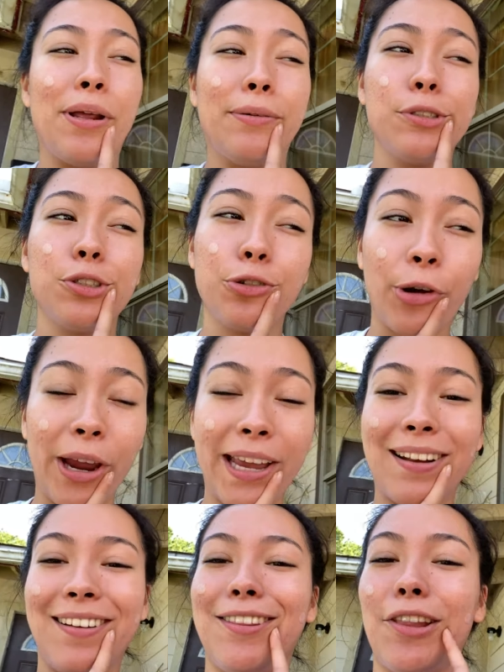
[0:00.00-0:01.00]
It was
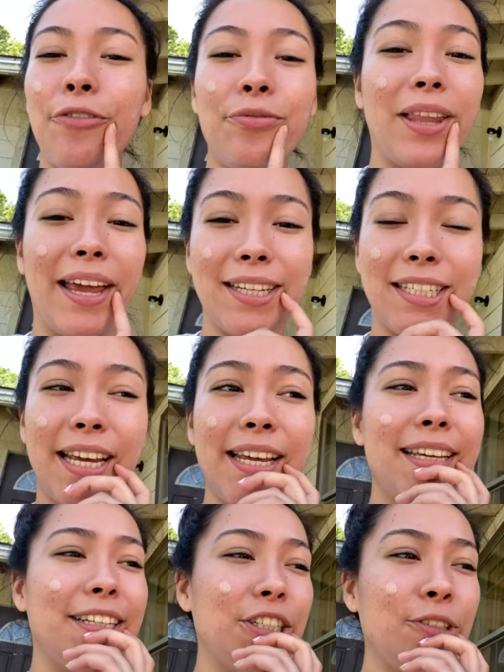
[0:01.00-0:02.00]
great. I loved leg
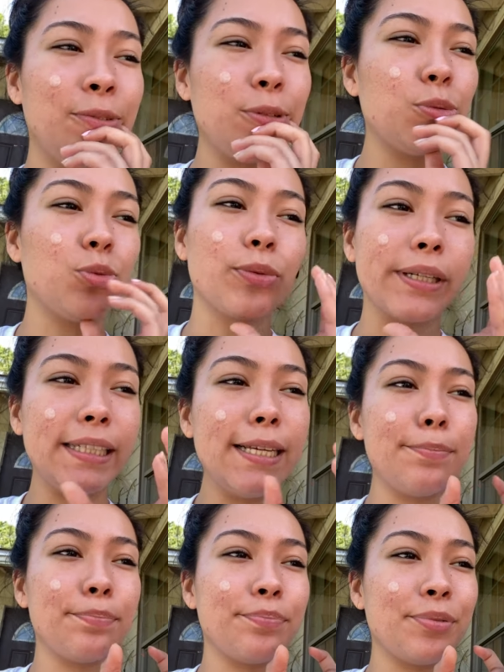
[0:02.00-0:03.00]
day. It just feels
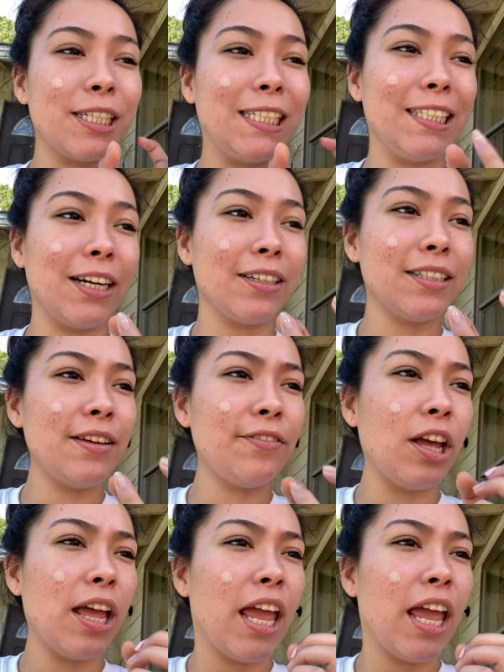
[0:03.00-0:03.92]
really productive.